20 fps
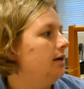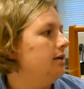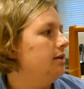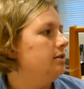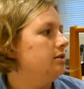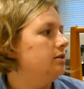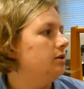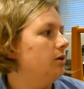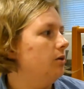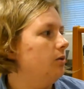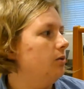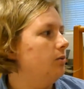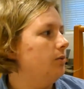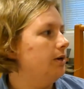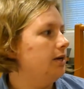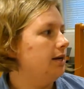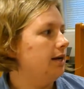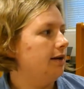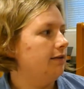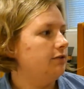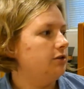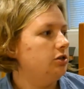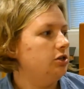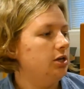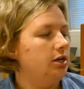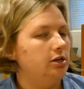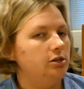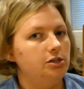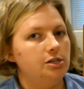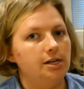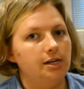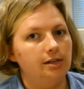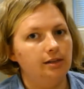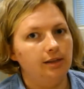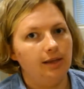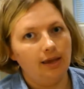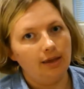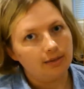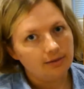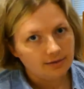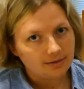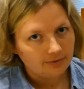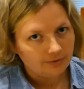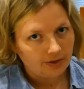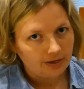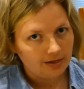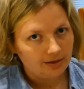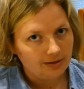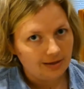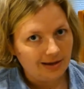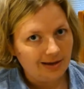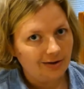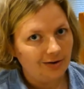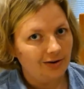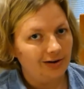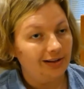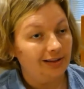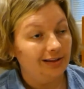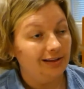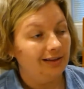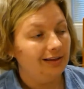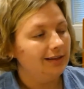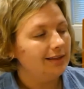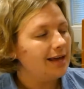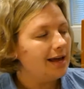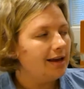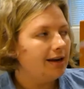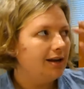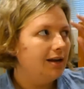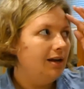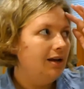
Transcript: So we didn't have to change any lengths of anything or anything like that,